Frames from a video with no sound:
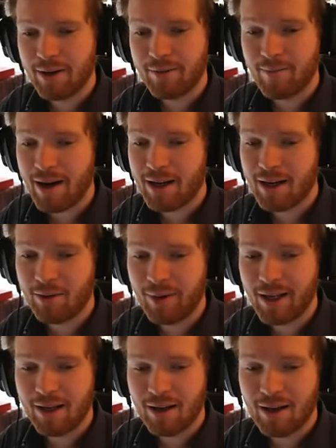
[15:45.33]
But if mining in a
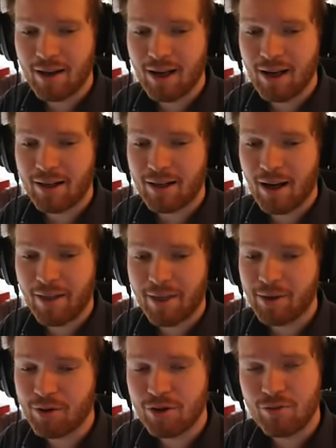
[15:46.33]
wing, and I
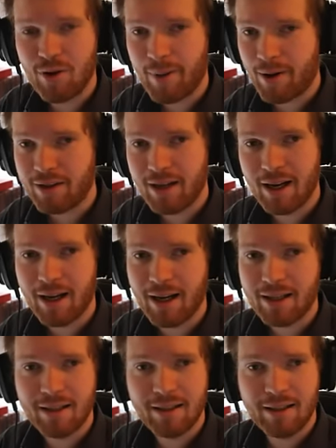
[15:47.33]
think you can drop out
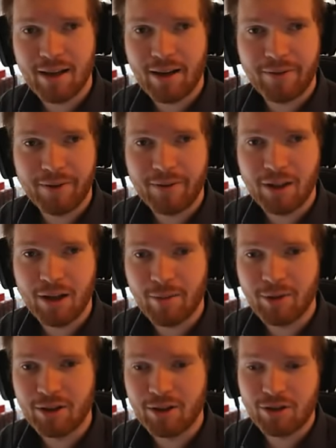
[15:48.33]
at 50
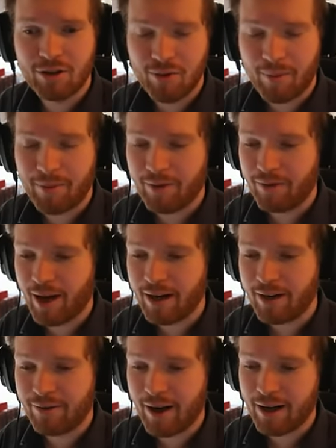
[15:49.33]
kilometers, drop the
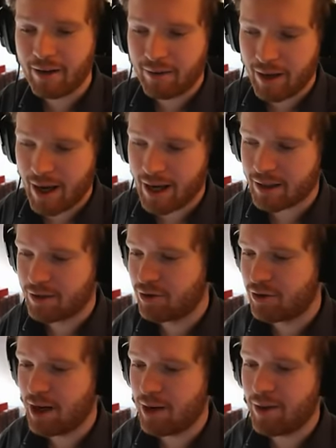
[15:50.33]
fighter, ask it to
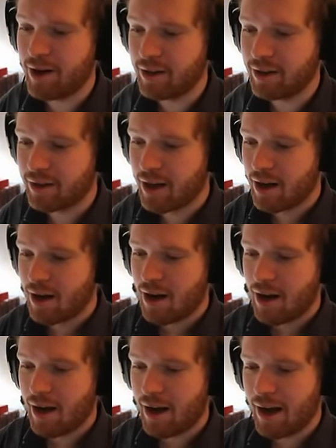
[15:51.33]
stay where it is,
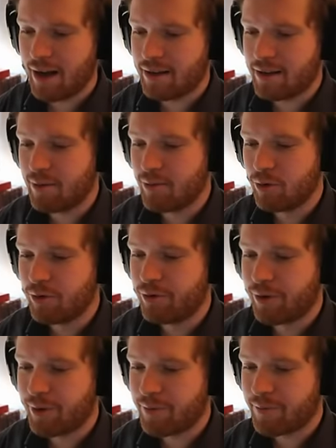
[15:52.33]
and then move